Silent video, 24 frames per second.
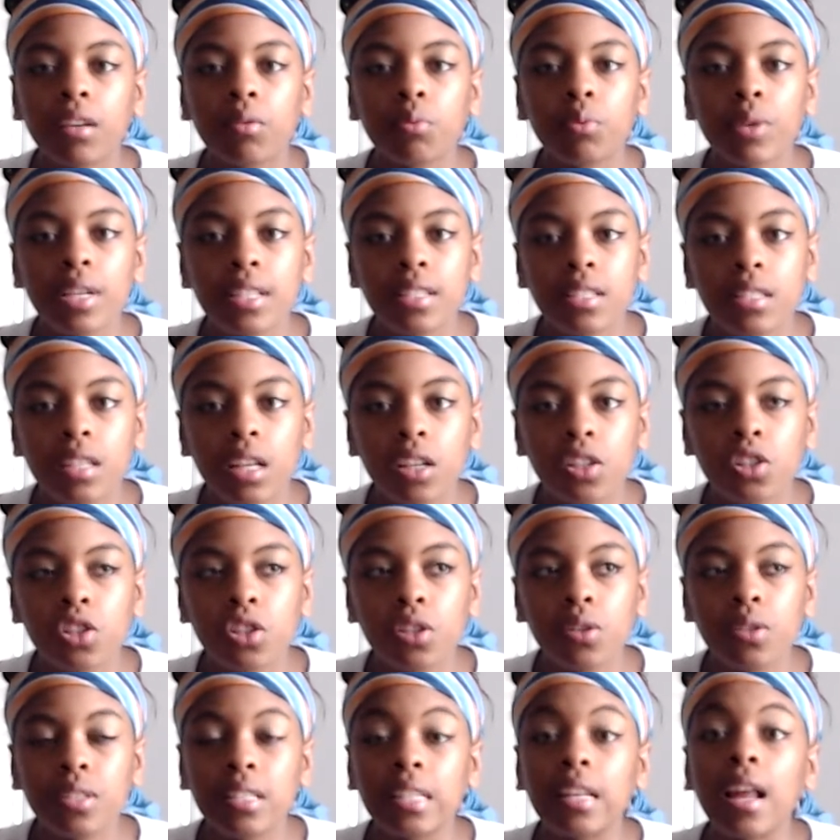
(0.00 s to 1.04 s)
wrist
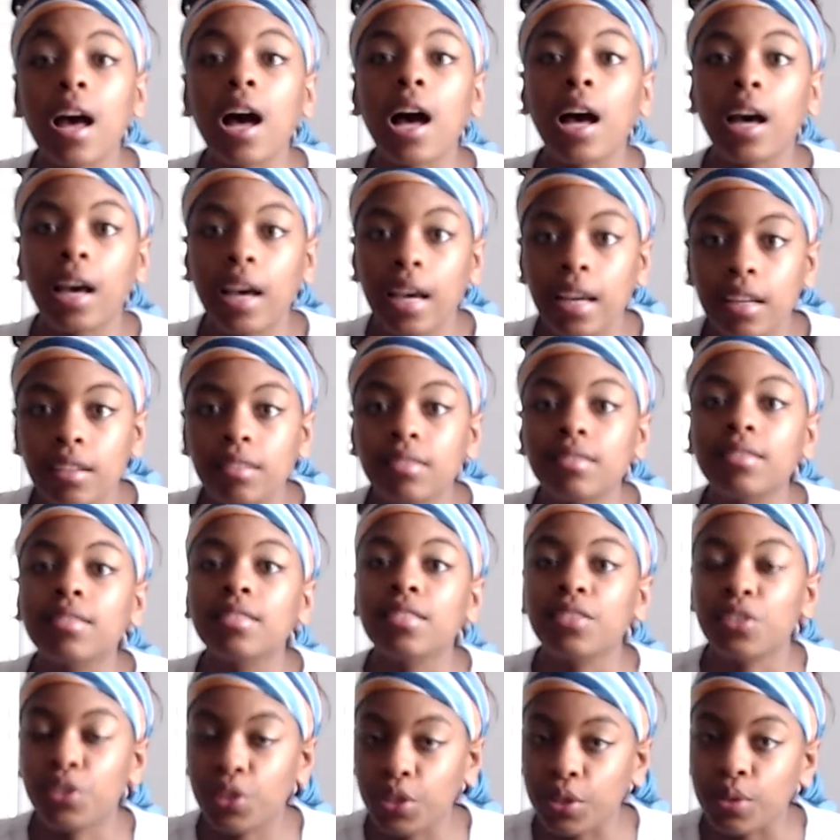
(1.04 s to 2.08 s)
issues, and I
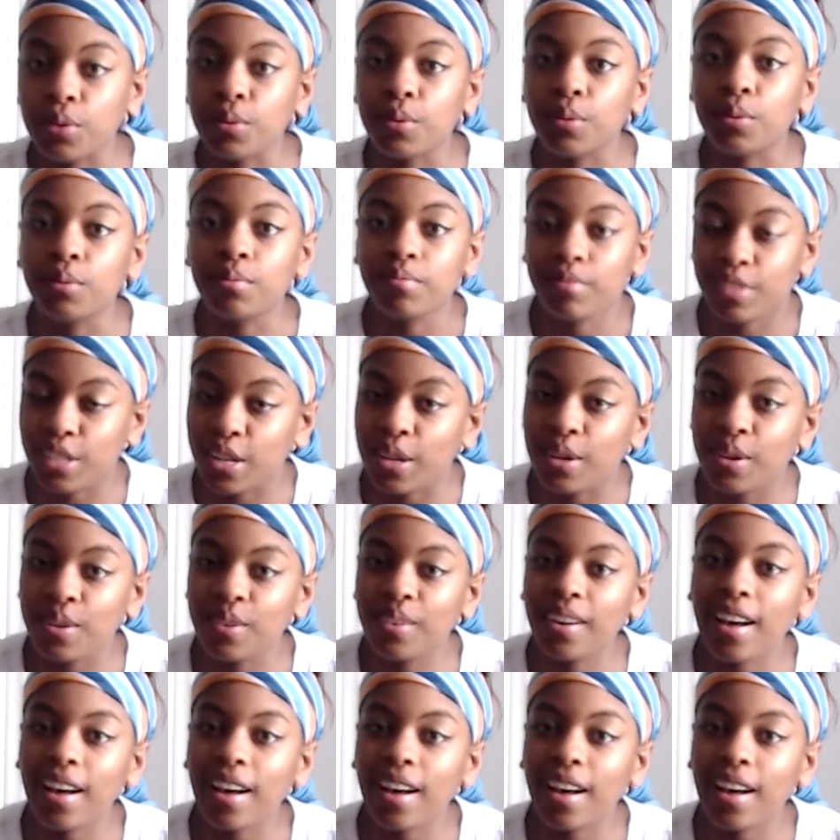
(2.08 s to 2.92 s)
do too.